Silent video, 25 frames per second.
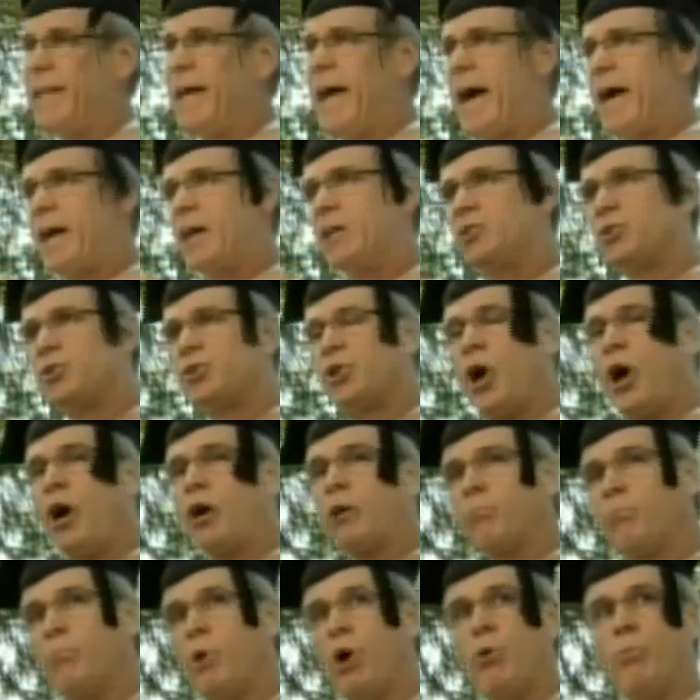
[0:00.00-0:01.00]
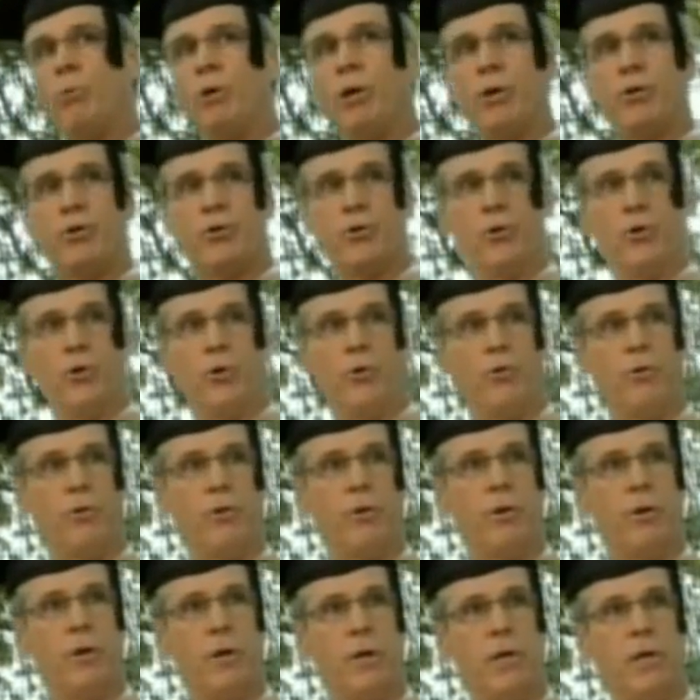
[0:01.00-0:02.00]
that, a stark moment of truth,
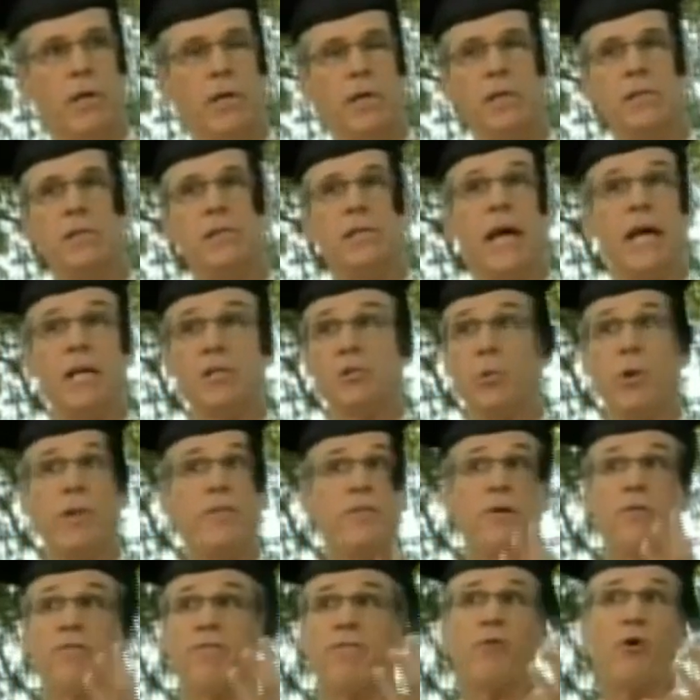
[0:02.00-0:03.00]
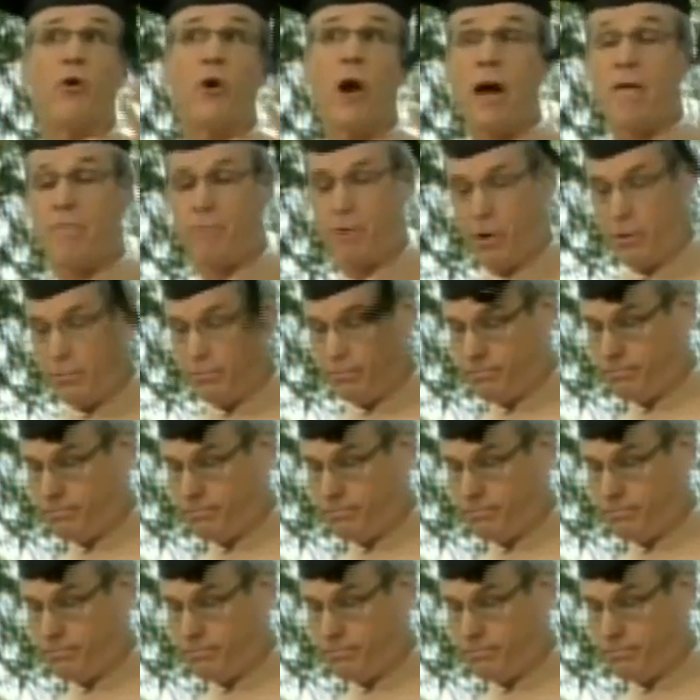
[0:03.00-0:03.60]
stays with you forever.